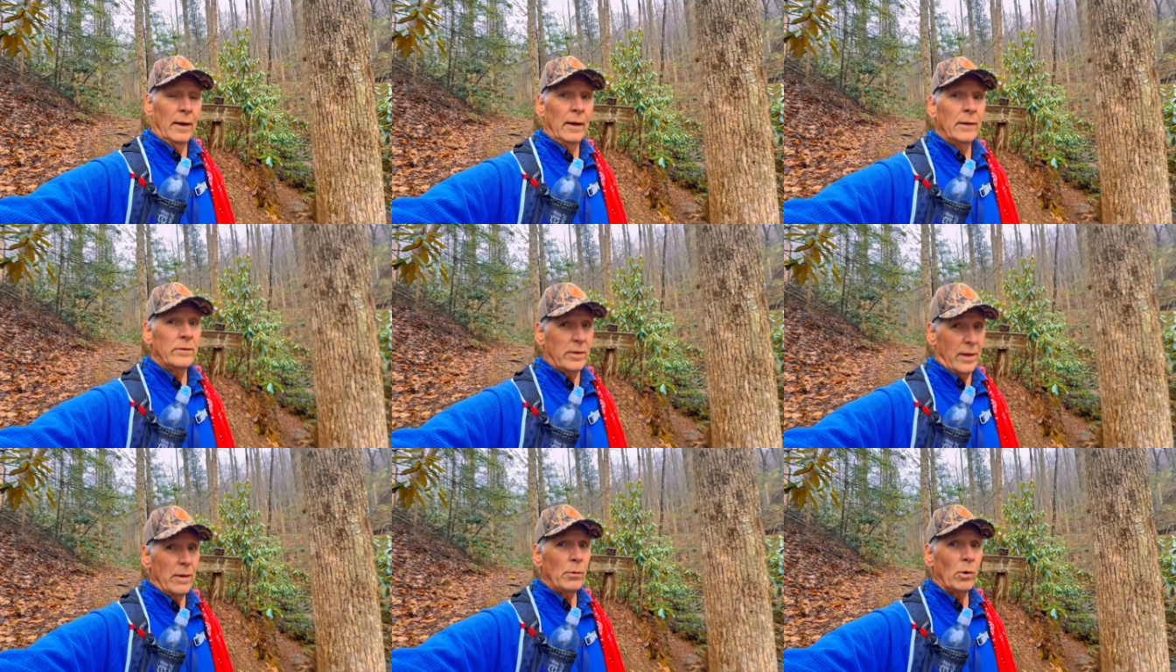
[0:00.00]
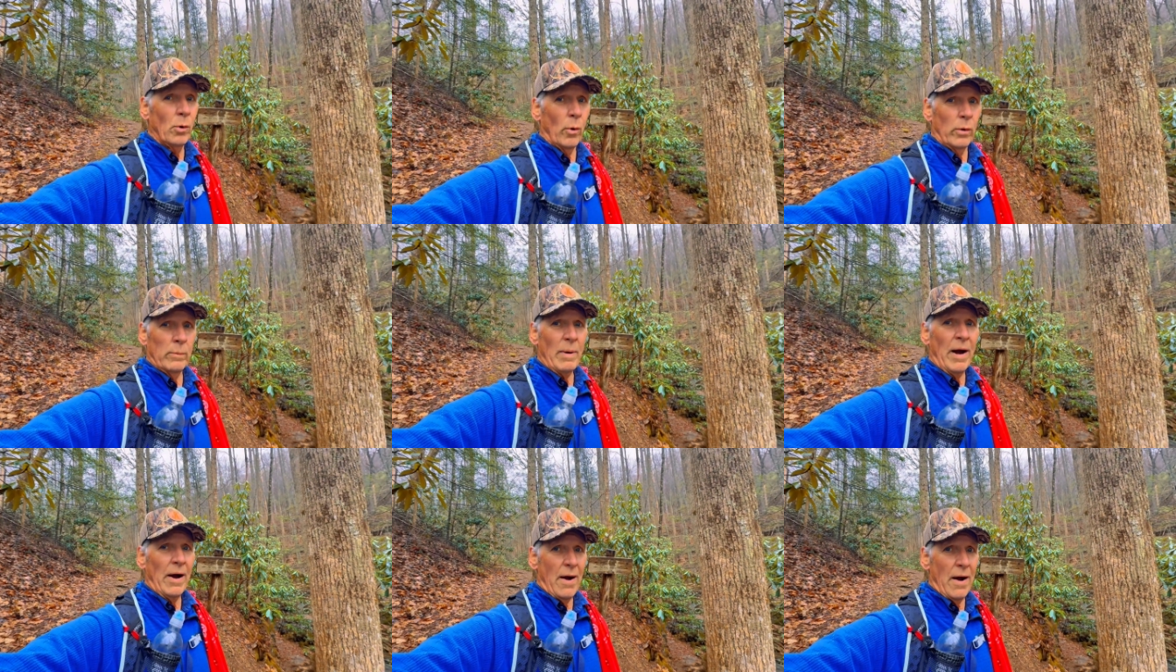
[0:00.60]
Today we're going the
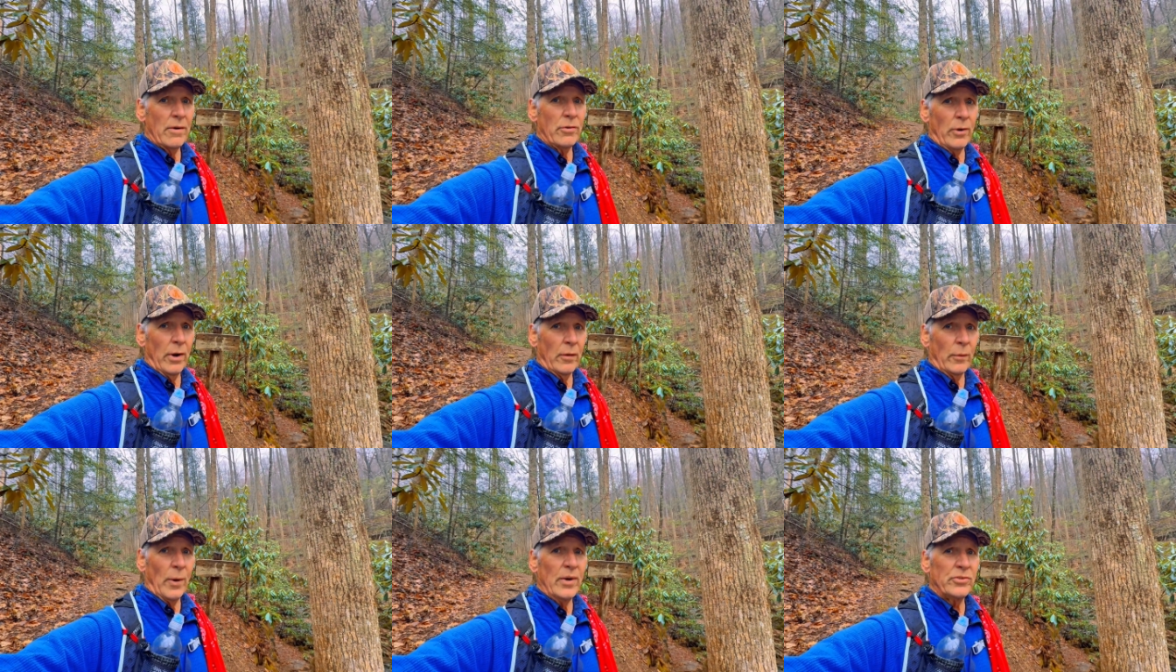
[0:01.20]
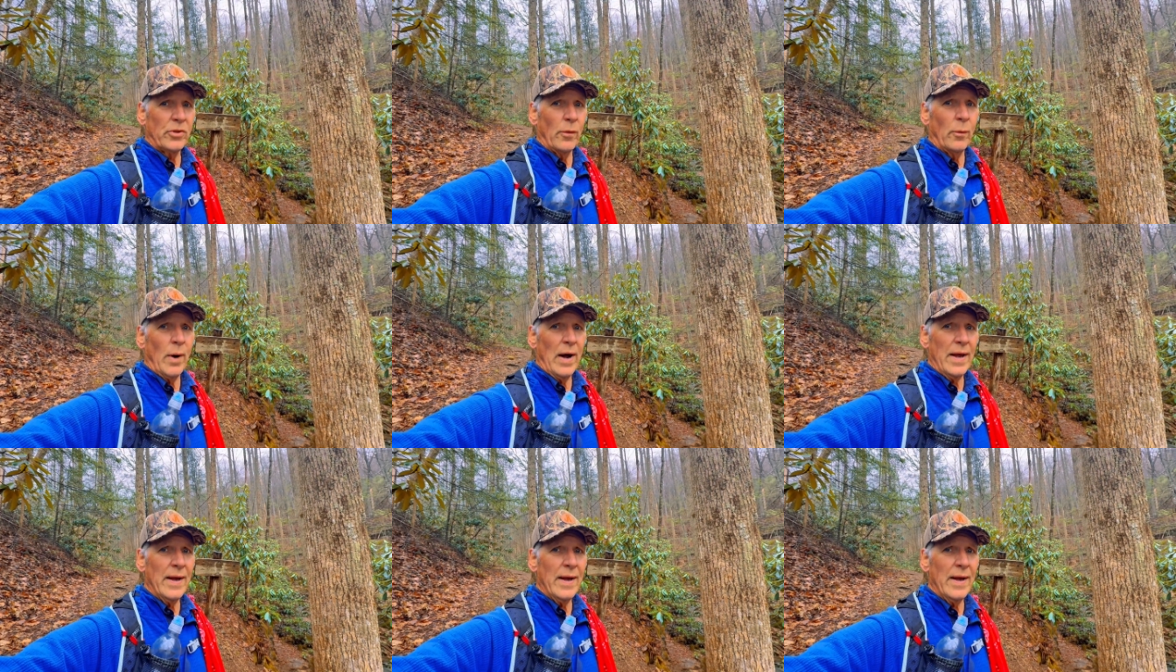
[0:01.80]
Bear Hair Trail the rest of the way.